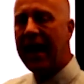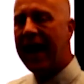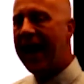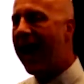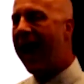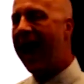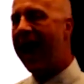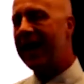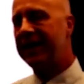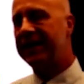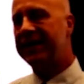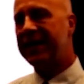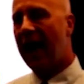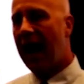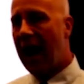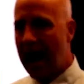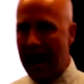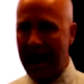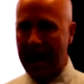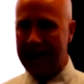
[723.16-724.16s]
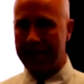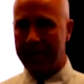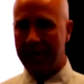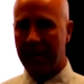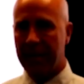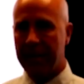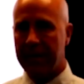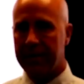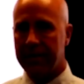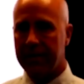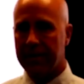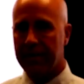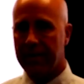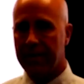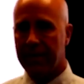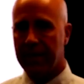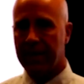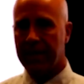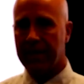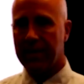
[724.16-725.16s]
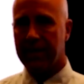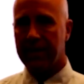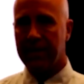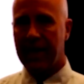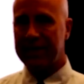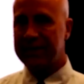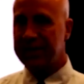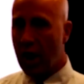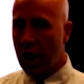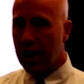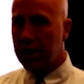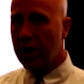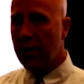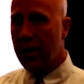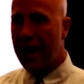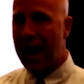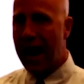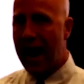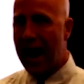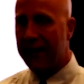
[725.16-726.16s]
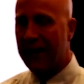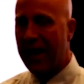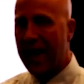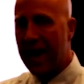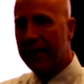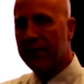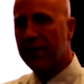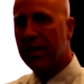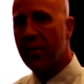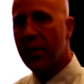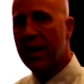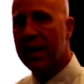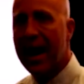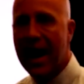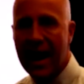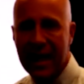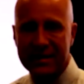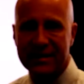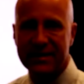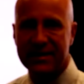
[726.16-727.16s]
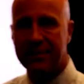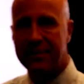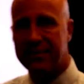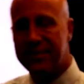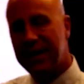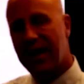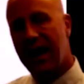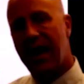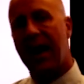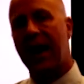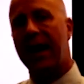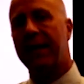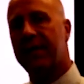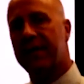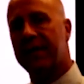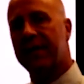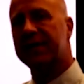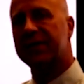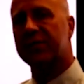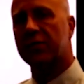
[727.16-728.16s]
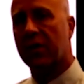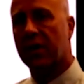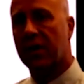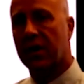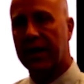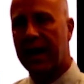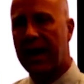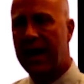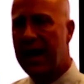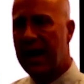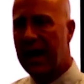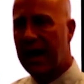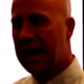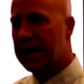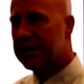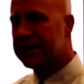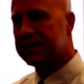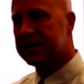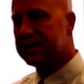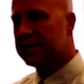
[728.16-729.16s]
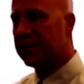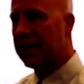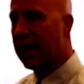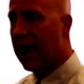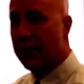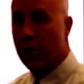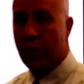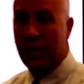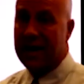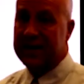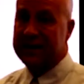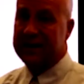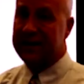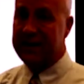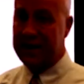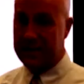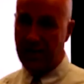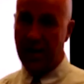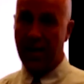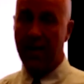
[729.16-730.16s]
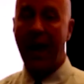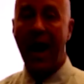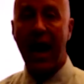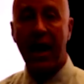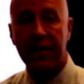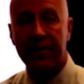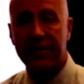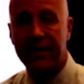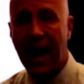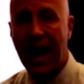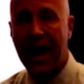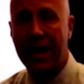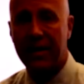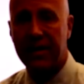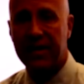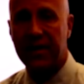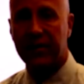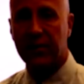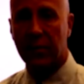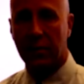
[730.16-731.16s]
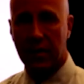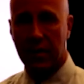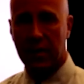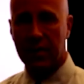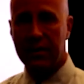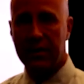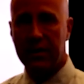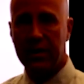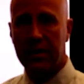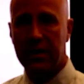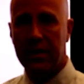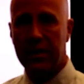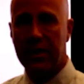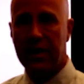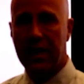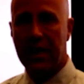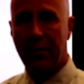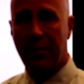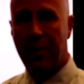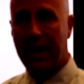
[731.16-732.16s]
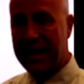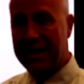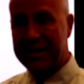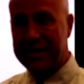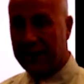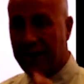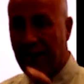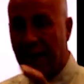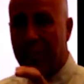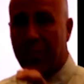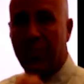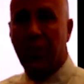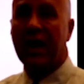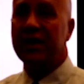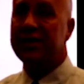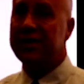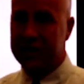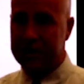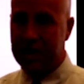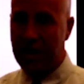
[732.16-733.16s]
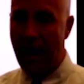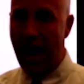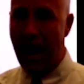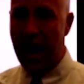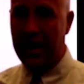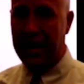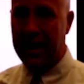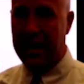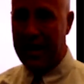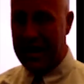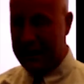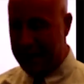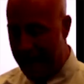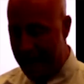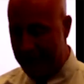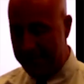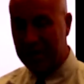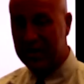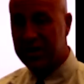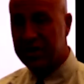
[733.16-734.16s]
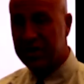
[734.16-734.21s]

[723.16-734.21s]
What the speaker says: and time. That's all you have. Everyone has some time in this world. Everyone has a different amount of time in this world, but it's a very precious commodity. It can't be